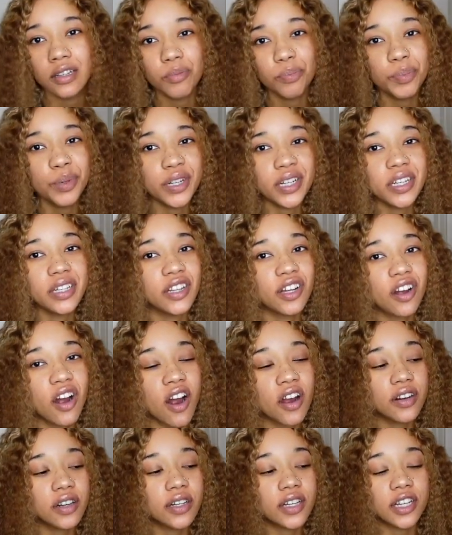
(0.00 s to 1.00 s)
but they're
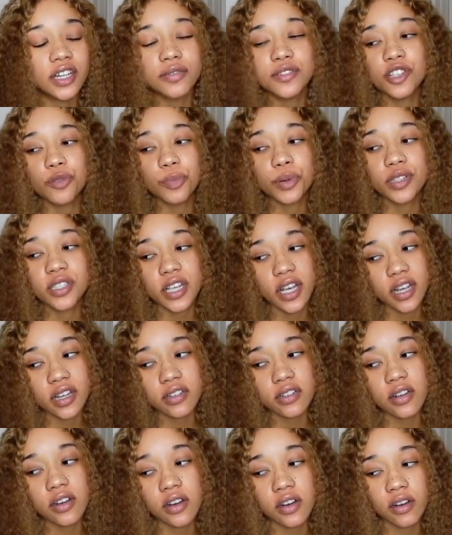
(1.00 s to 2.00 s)
hard enough to
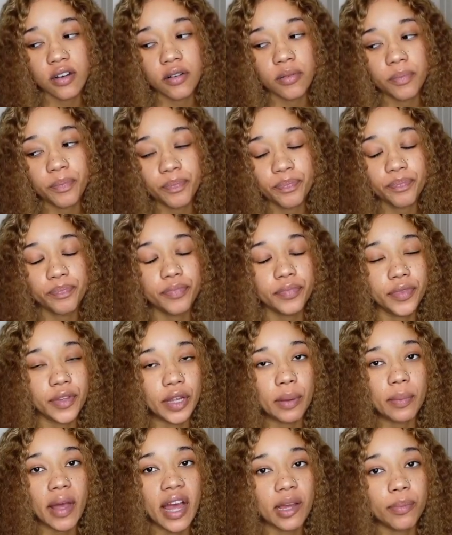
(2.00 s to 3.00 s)
protect um,
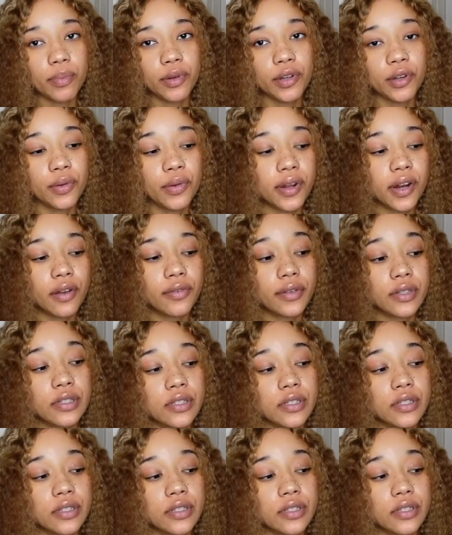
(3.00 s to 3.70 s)
your MacBook or whatever.